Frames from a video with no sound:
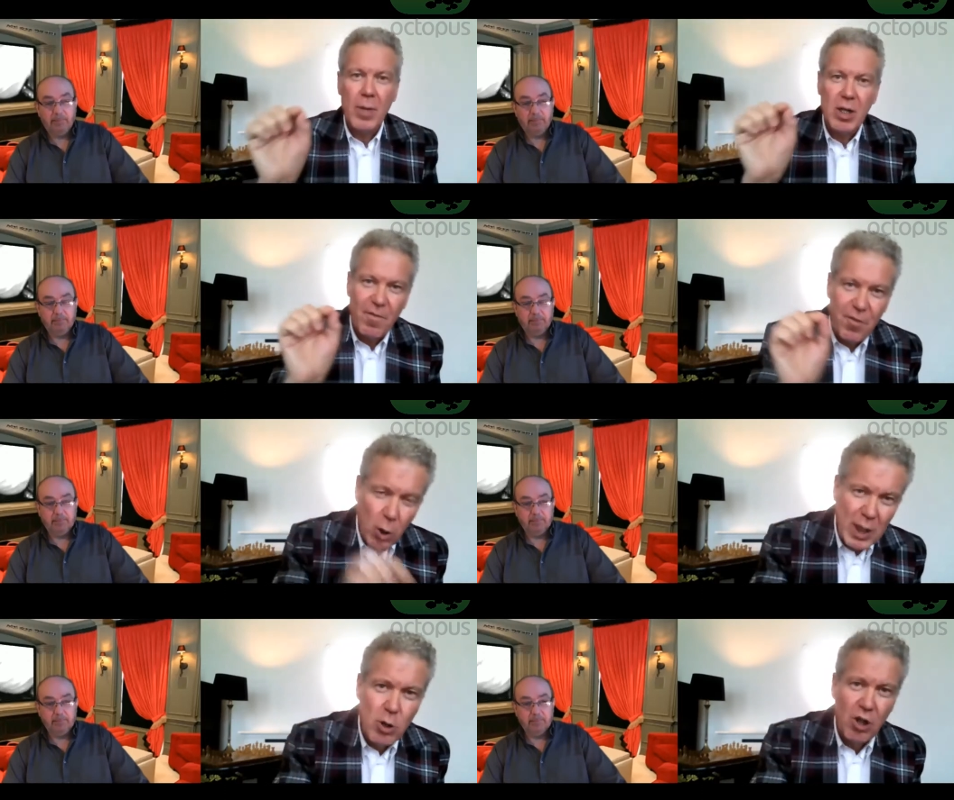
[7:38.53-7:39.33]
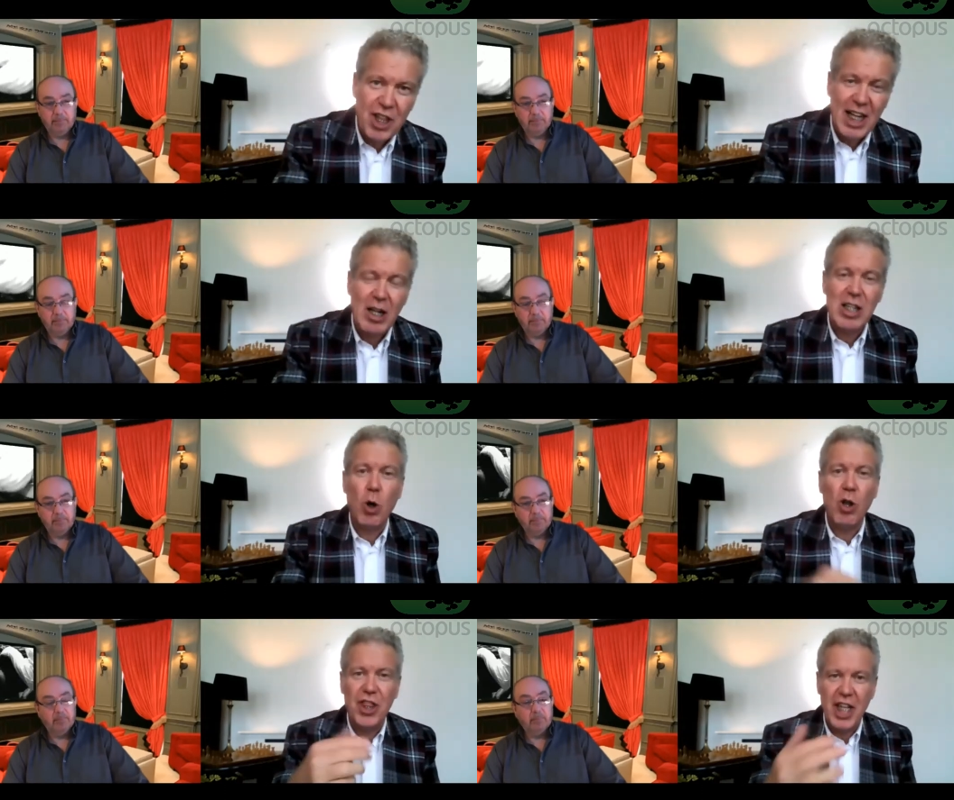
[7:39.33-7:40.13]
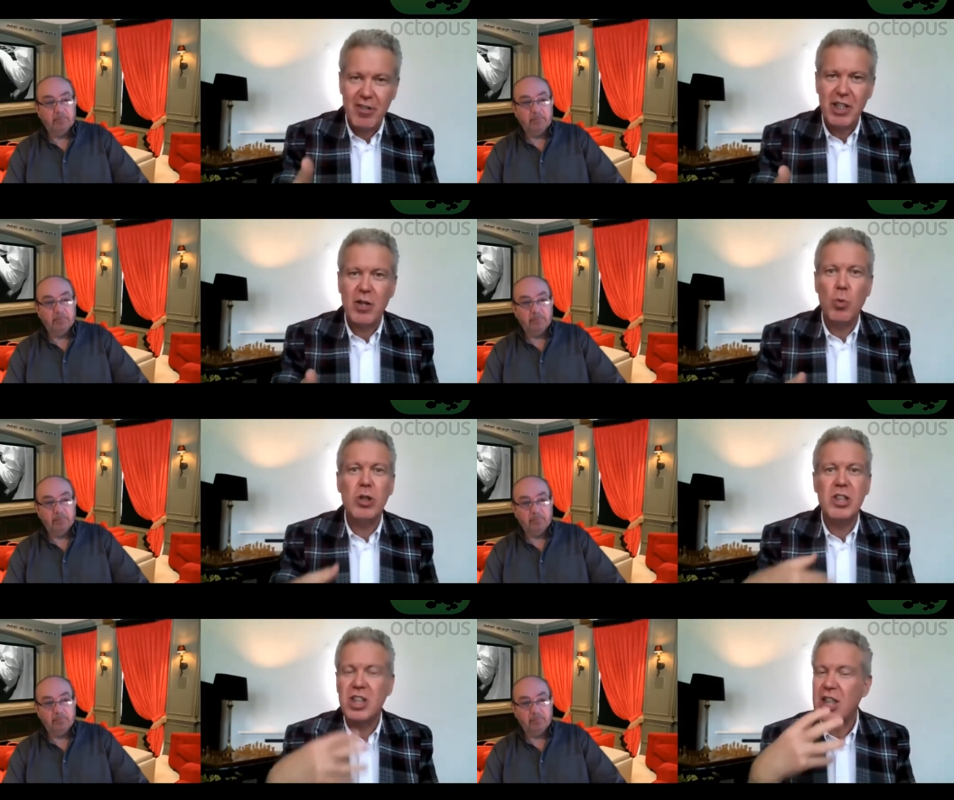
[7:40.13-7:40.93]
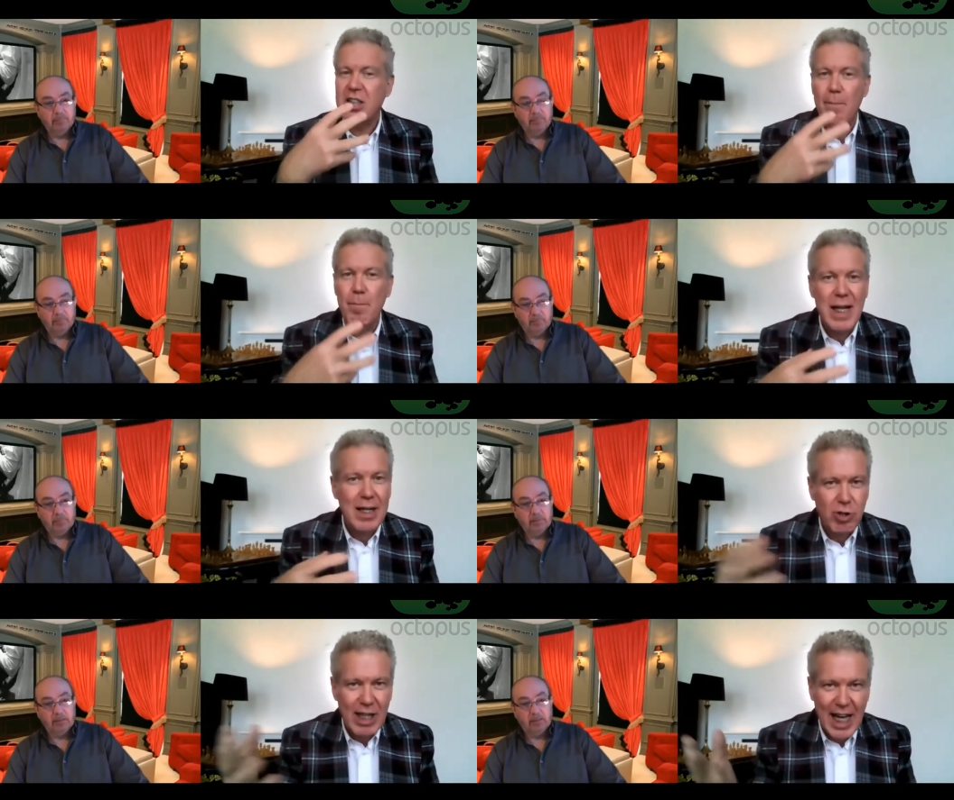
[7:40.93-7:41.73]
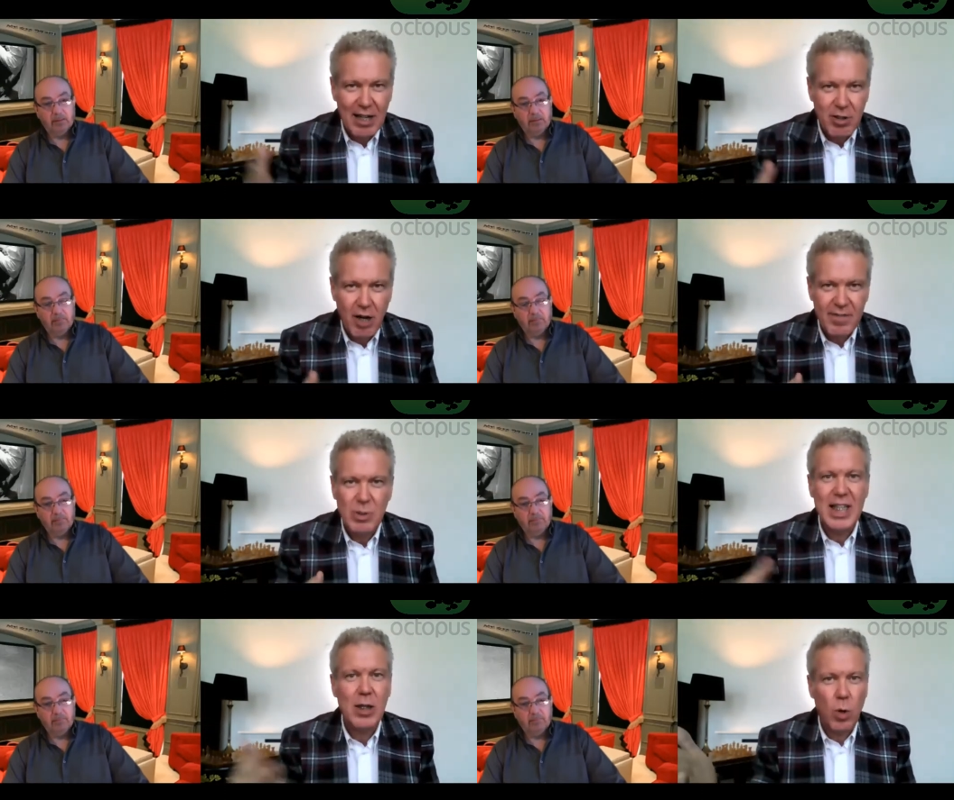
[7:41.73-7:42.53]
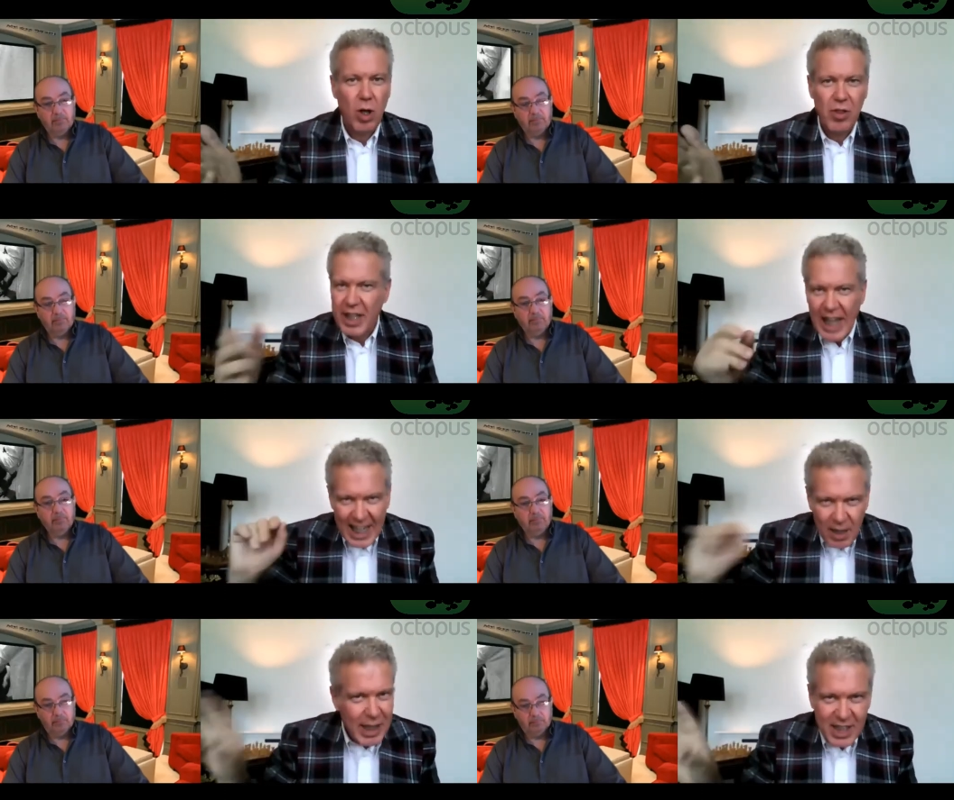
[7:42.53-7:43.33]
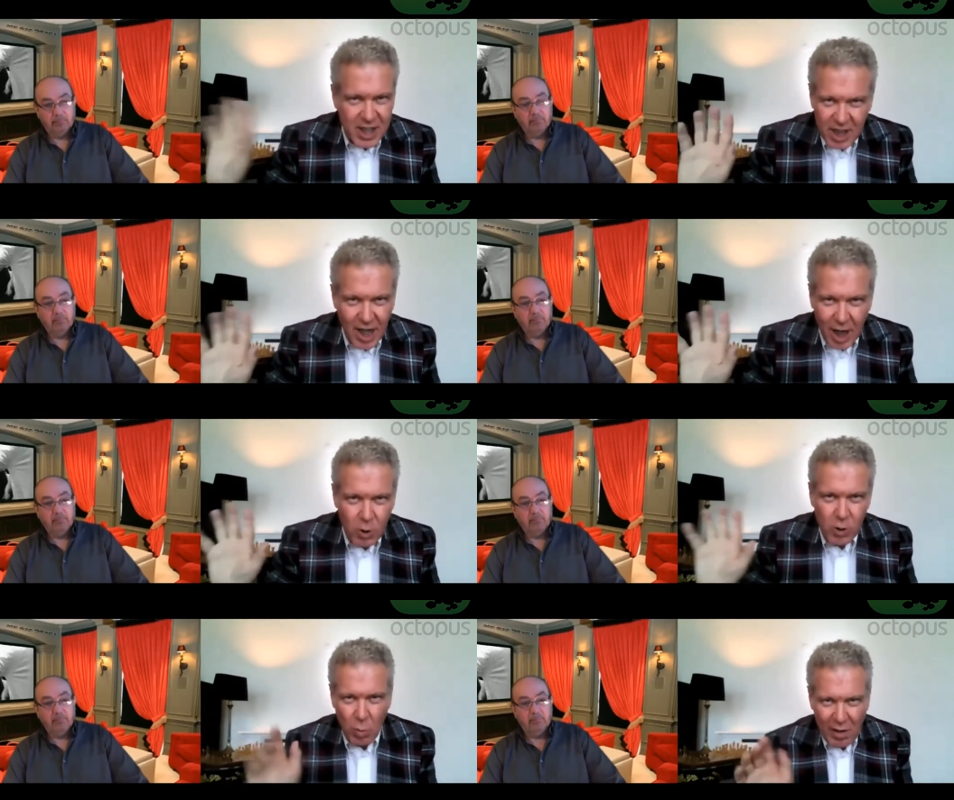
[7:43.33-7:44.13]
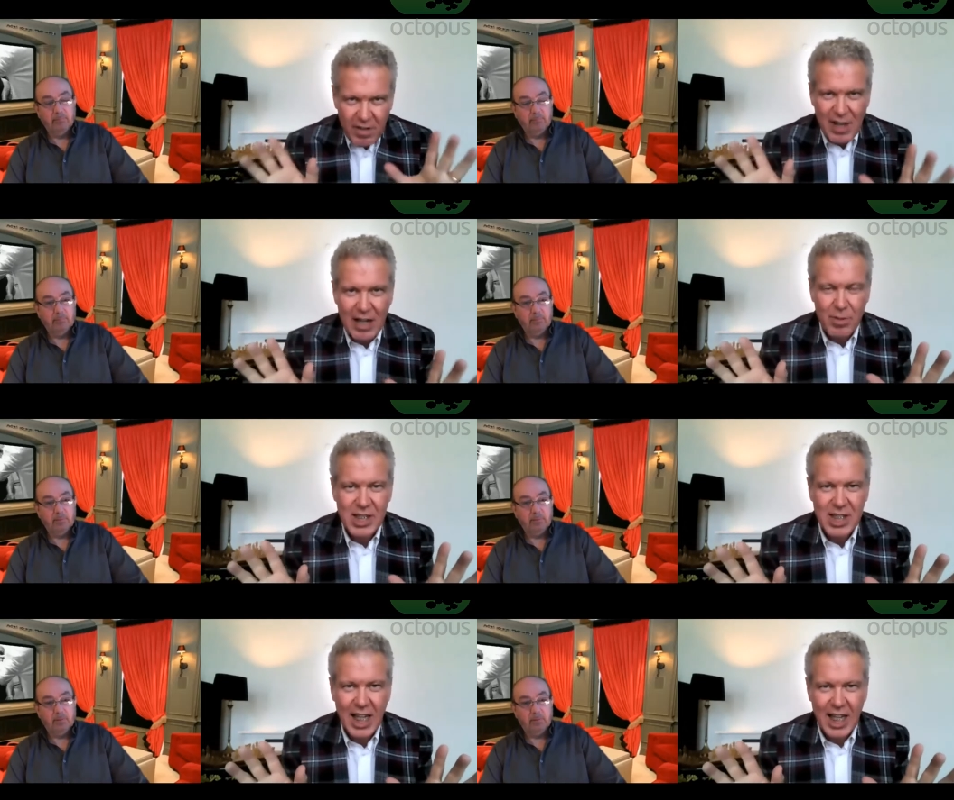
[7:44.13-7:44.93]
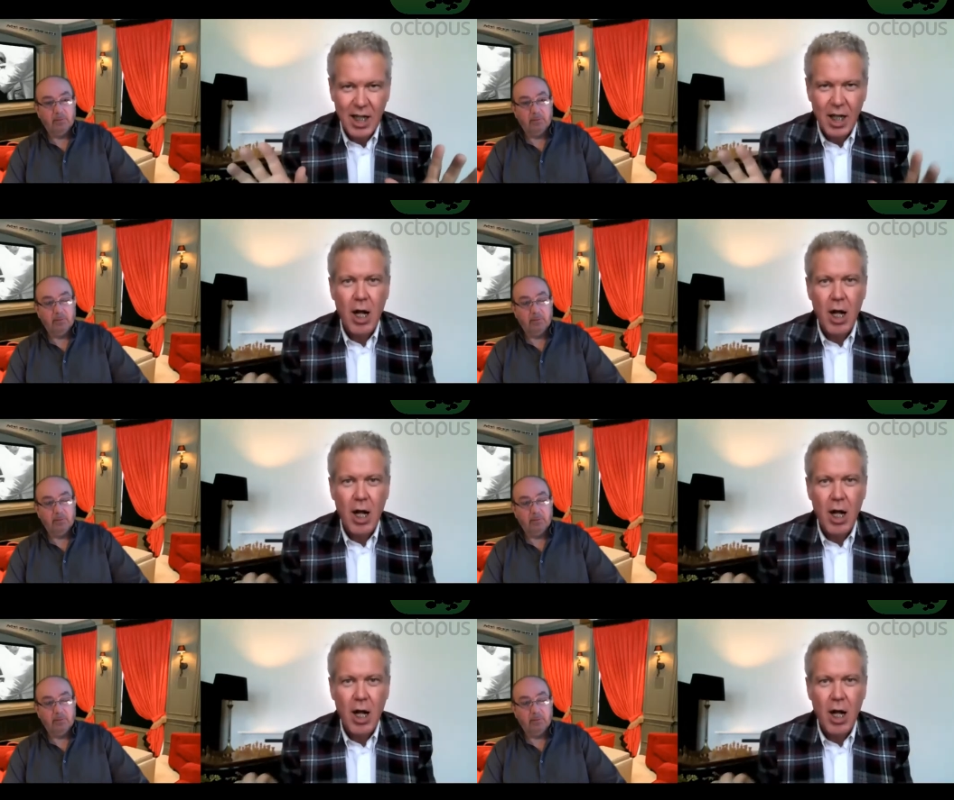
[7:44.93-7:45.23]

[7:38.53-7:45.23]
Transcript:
Speaker 1: Following your thing and your theory that it was just a military aircraft and we didn't want the enemy to know that we've developed this thing,